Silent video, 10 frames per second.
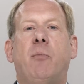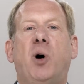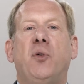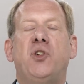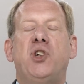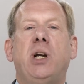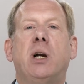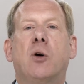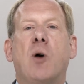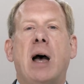both
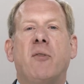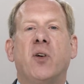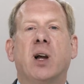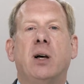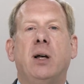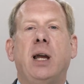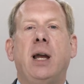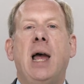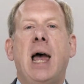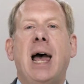
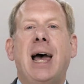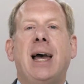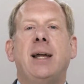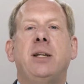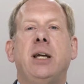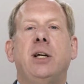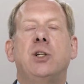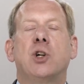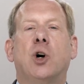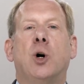geographically and
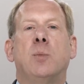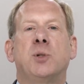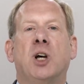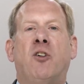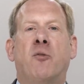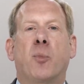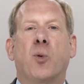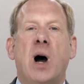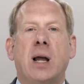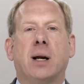in terms of
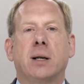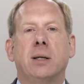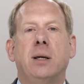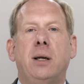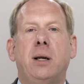product.